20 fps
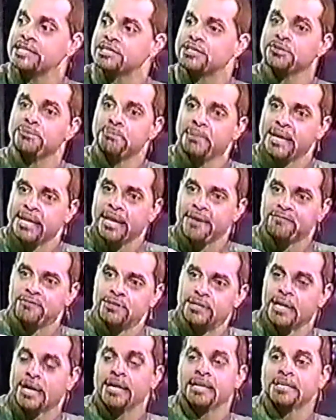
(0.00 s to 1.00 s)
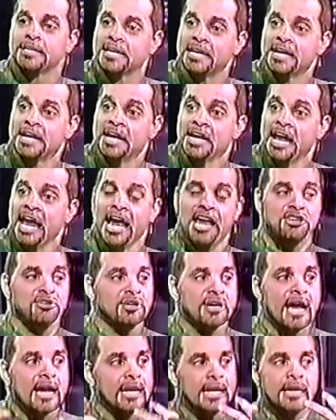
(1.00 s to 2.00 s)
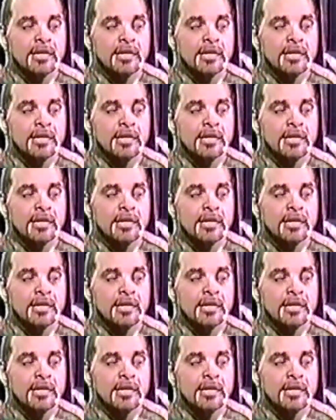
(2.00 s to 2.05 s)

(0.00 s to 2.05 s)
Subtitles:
these two men have done. And you got